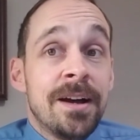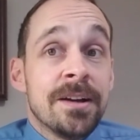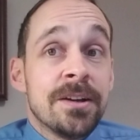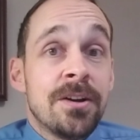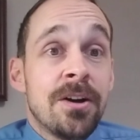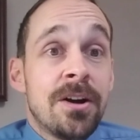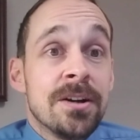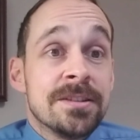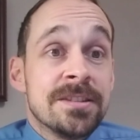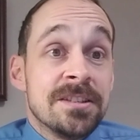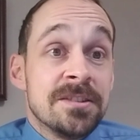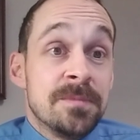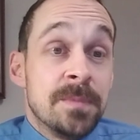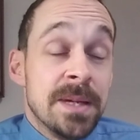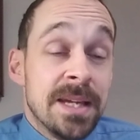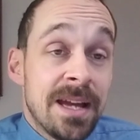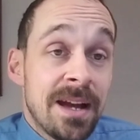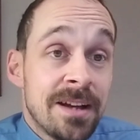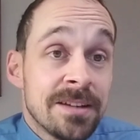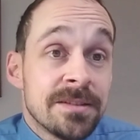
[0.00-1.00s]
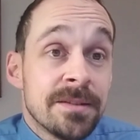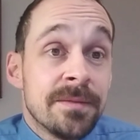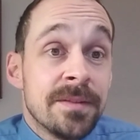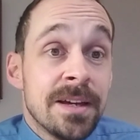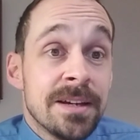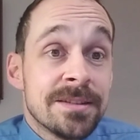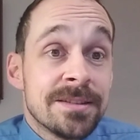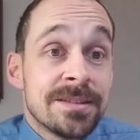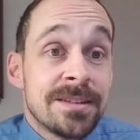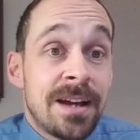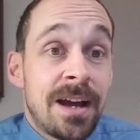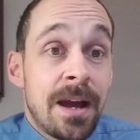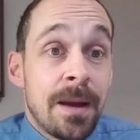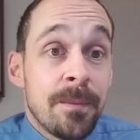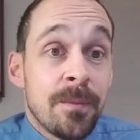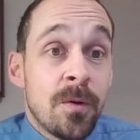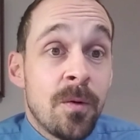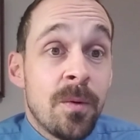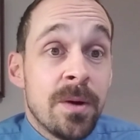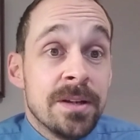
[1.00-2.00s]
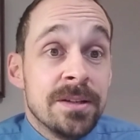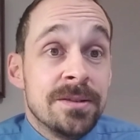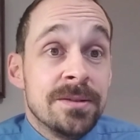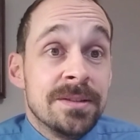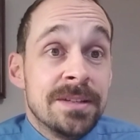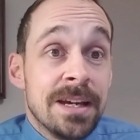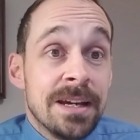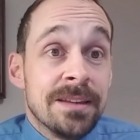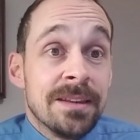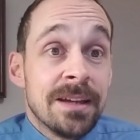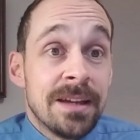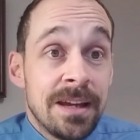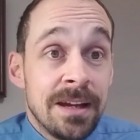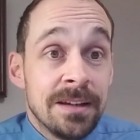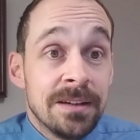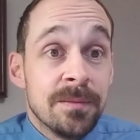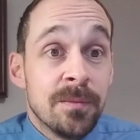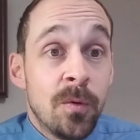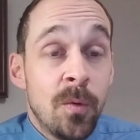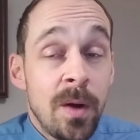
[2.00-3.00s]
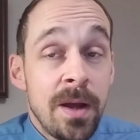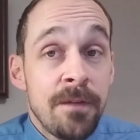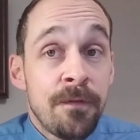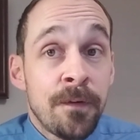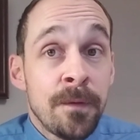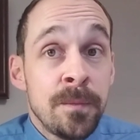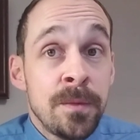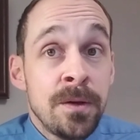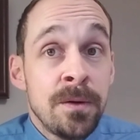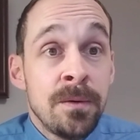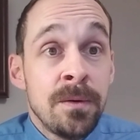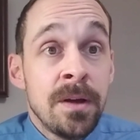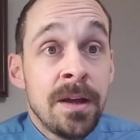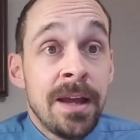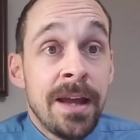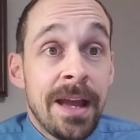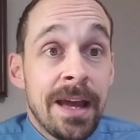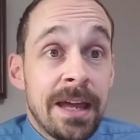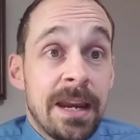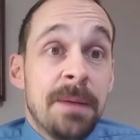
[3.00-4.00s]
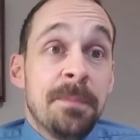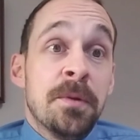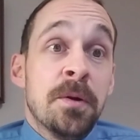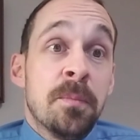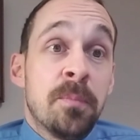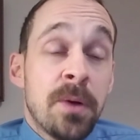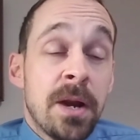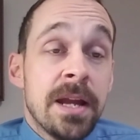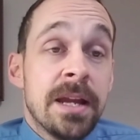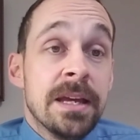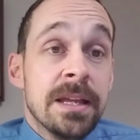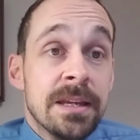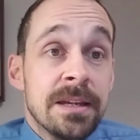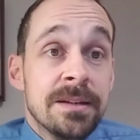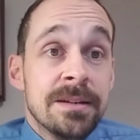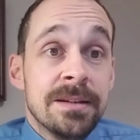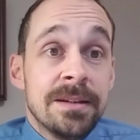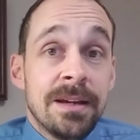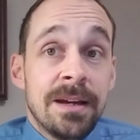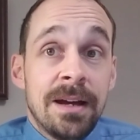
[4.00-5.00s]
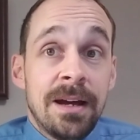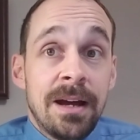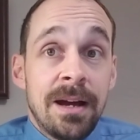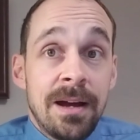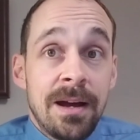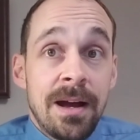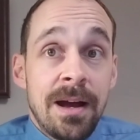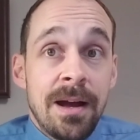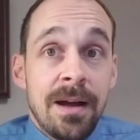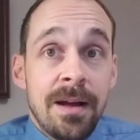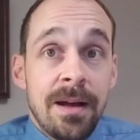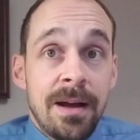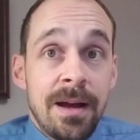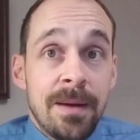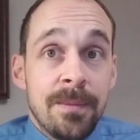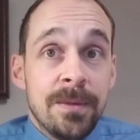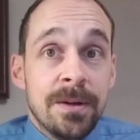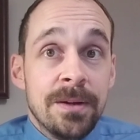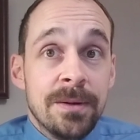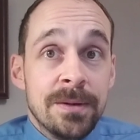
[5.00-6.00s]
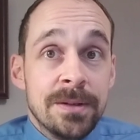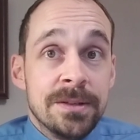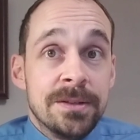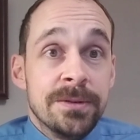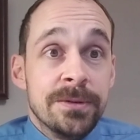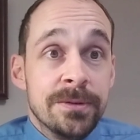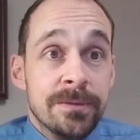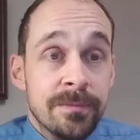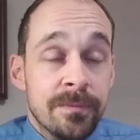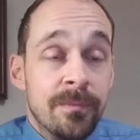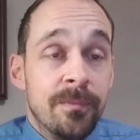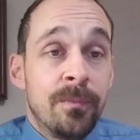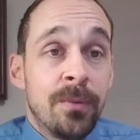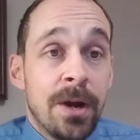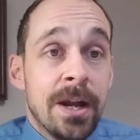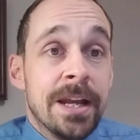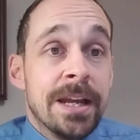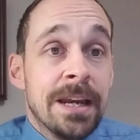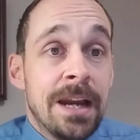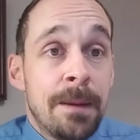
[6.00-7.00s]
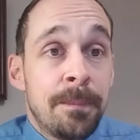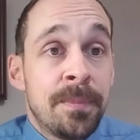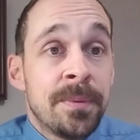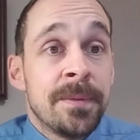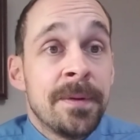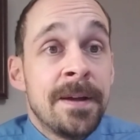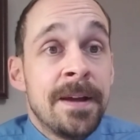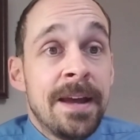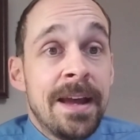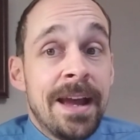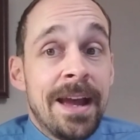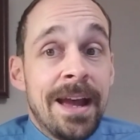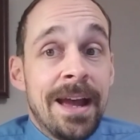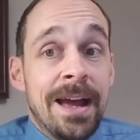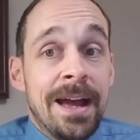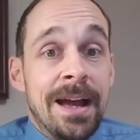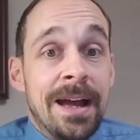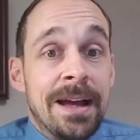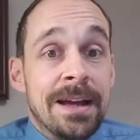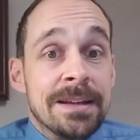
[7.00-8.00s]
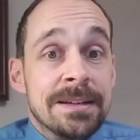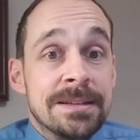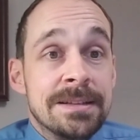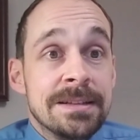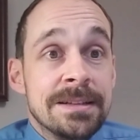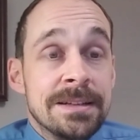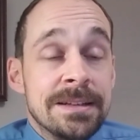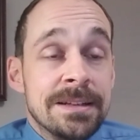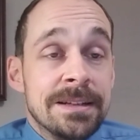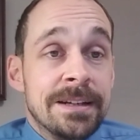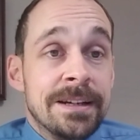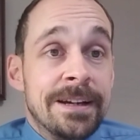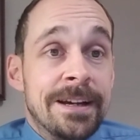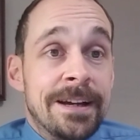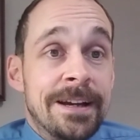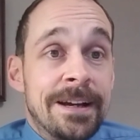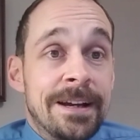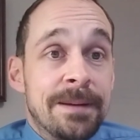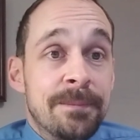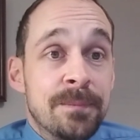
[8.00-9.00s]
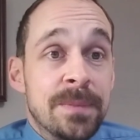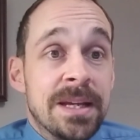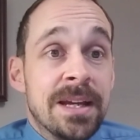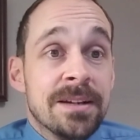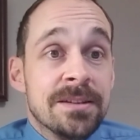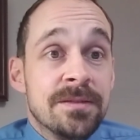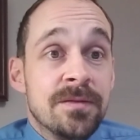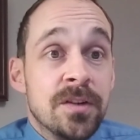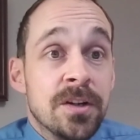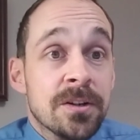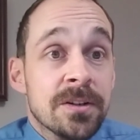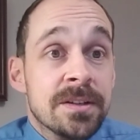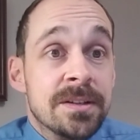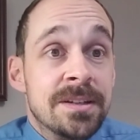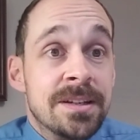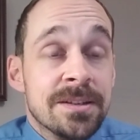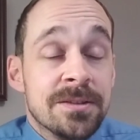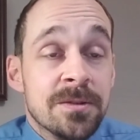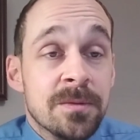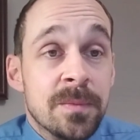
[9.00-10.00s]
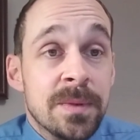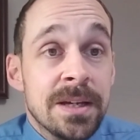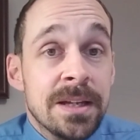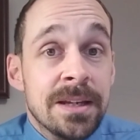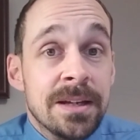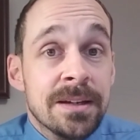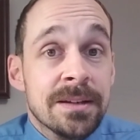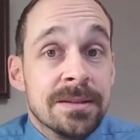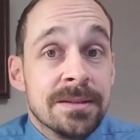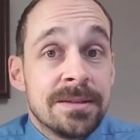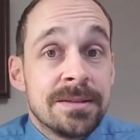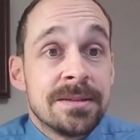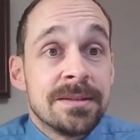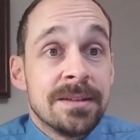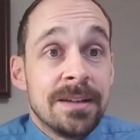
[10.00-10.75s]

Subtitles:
God says, because of this, I'm going to take the kingdom away from you, and I'm going to break it. I'm going to break it up, and because of your disobedience